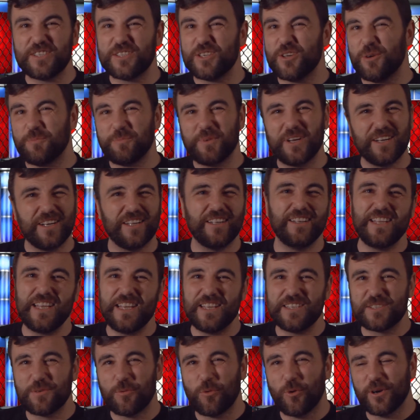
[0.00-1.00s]
so I'm going to
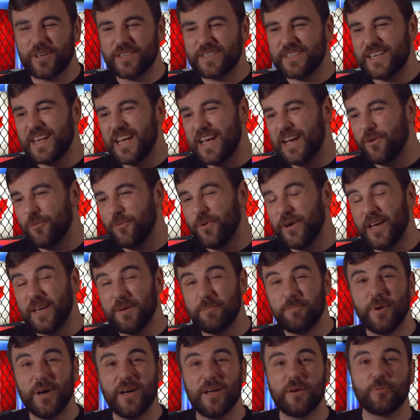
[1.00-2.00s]
lean towards that way.
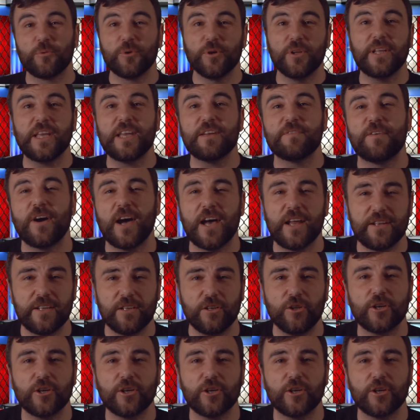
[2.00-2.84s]
But really, if I had to